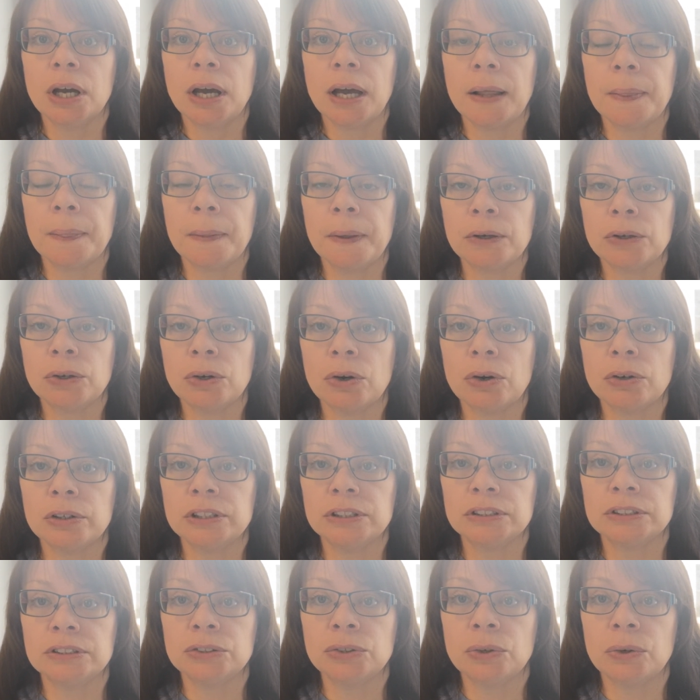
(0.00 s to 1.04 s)
and that God
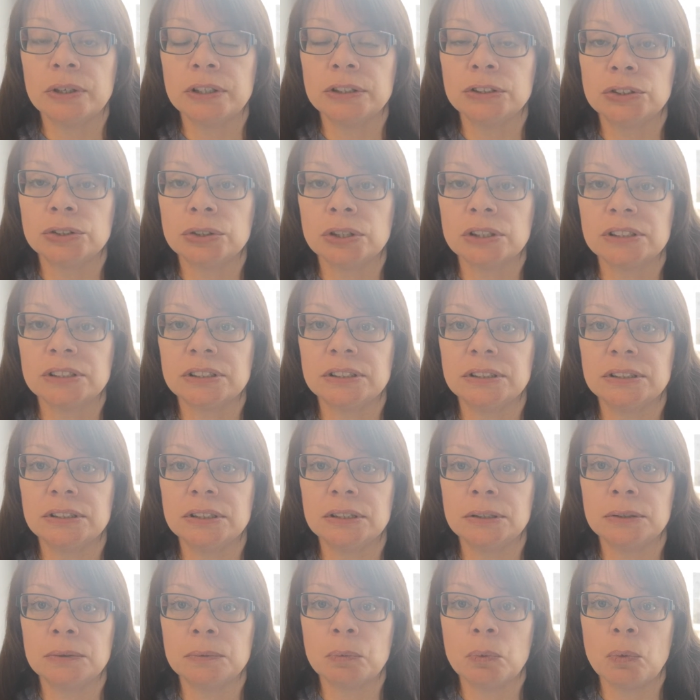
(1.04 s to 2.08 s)
is not interested
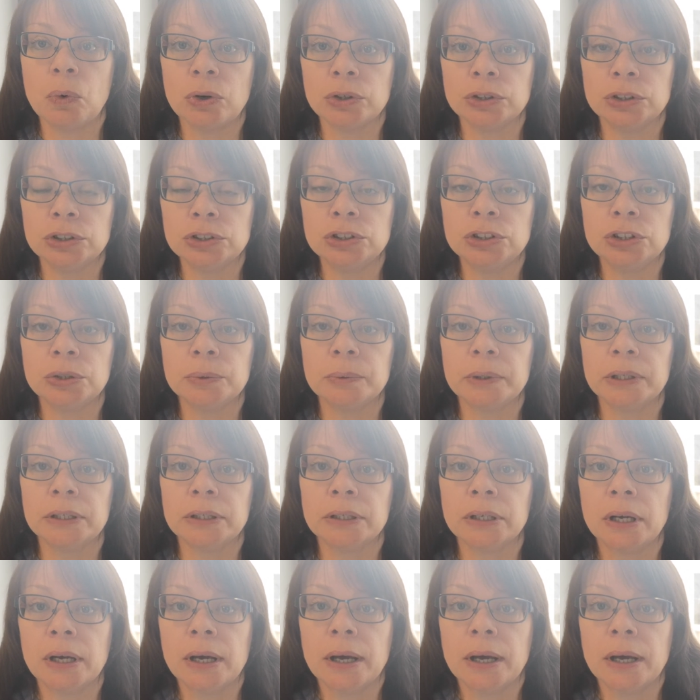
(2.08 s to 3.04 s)
in what you're doing.